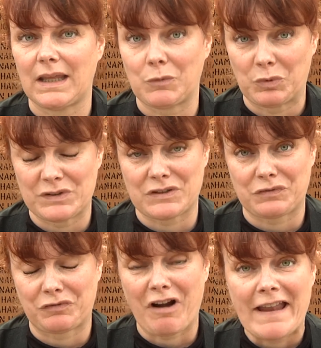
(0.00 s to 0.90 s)
It was a
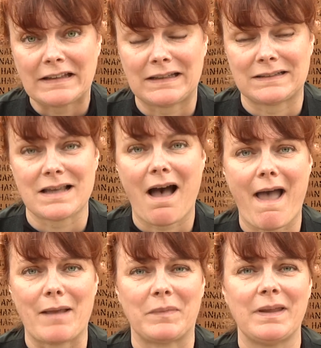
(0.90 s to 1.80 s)
frightening
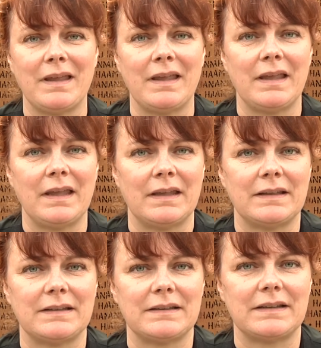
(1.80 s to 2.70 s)
time.
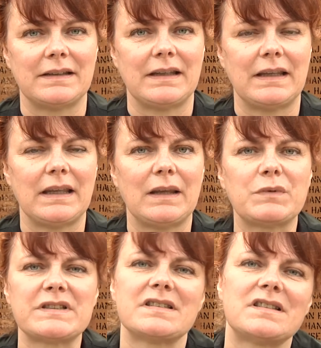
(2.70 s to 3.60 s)
It
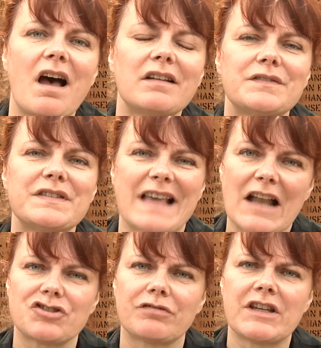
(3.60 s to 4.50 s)
was the start of
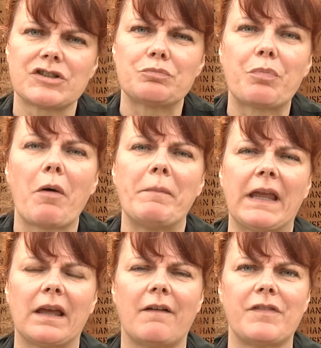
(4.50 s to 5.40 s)
saturation
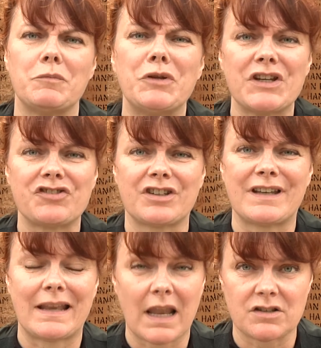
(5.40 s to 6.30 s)
bombing of the
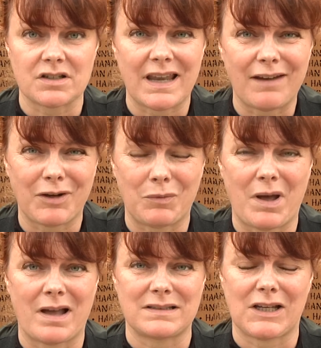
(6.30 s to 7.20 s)
munition and engineering
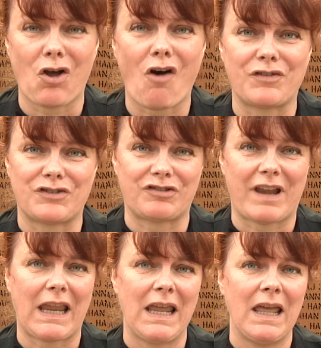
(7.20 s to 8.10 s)
works in Coventry.